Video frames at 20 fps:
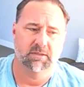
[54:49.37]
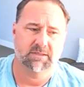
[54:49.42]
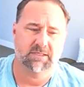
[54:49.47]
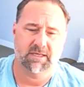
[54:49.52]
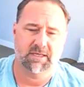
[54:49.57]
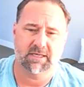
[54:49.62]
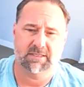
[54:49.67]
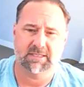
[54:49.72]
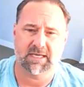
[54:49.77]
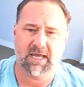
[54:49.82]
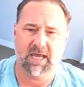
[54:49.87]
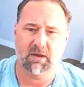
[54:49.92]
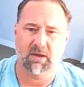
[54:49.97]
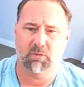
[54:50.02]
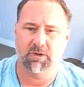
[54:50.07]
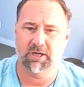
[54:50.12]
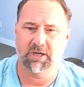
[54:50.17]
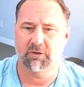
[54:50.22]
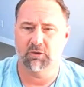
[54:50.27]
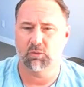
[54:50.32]
Set an intent.
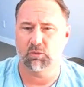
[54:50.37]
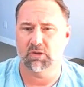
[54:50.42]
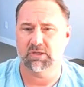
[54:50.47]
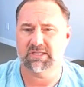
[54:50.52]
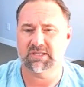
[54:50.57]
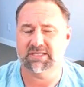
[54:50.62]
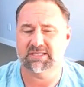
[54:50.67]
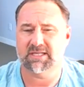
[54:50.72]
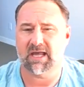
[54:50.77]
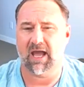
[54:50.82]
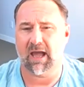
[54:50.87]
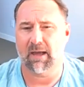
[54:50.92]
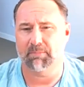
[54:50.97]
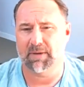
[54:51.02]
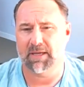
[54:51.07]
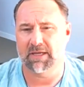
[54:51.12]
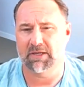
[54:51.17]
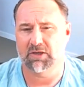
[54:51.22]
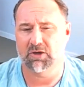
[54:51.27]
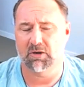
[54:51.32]
When you hear the word stop
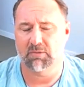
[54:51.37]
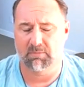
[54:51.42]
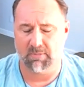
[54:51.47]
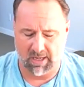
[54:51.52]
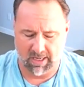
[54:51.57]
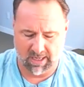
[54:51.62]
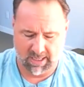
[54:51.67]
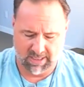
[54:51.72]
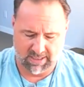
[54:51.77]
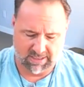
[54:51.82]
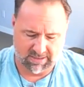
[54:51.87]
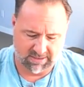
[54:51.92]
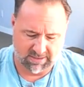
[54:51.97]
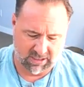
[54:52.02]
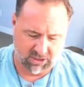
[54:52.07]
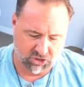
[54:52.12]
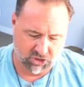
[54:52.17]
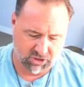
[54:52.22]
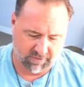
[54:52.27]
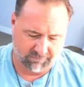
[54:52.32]
in your mind as
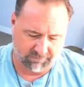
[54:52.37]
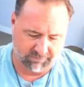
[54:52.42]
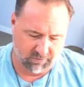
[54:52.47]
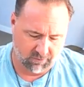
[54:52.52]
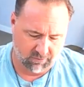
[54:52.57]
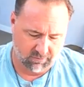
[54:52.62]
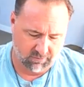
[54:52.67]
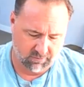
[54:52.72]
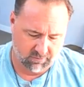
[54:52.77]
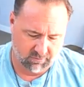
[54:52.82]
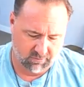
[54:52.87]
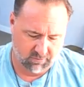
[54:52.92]
I shuffle,